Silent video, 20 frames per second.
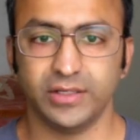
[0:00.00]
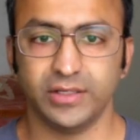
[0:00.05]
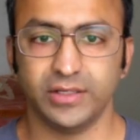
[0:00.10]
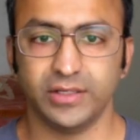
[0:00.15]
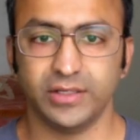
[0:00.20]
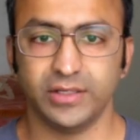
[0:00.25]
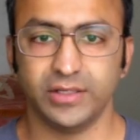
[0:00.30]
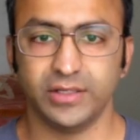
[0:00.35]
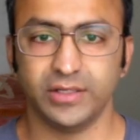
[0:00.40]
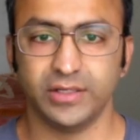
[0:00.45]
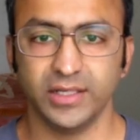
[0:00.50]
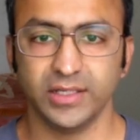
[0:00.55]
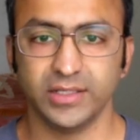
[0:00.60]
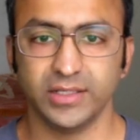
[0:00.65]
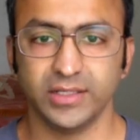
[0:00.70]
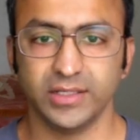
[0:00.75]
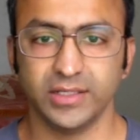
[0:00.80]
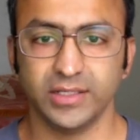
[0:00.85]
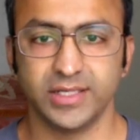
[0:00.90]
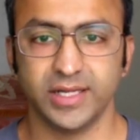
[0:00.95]

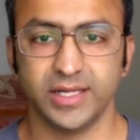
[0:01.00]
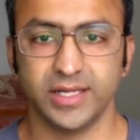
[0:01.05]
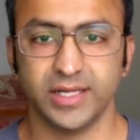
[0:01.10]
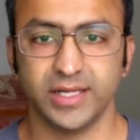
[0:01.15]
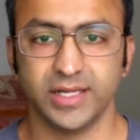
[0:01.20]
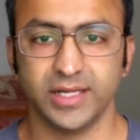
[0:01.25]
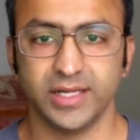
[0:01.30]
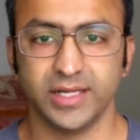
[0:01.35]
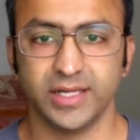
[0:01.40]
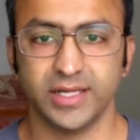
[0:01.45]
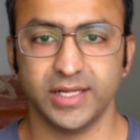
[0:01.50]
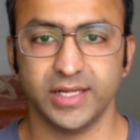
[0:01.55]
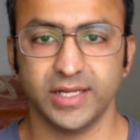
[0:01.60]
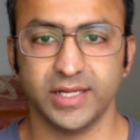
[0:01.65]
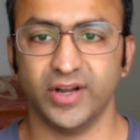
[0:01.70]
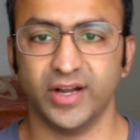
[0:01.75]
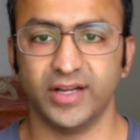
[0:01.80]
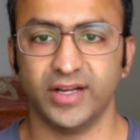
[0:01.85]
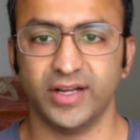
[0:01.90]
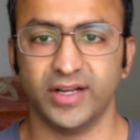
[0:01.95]
90/10 investing
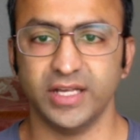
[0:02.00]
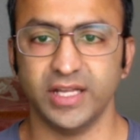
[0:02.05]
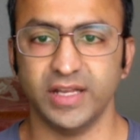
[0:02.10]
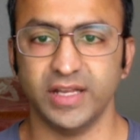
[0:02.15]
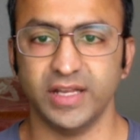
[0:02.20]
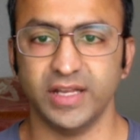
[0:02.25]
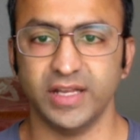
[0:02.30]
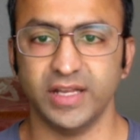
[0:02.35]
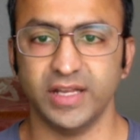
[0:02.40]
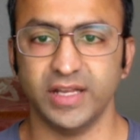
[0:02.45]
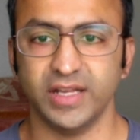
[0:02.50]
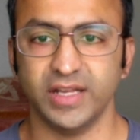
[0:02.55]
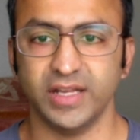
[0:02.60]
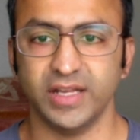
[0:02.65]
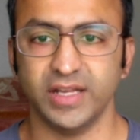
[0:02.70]
strategy involves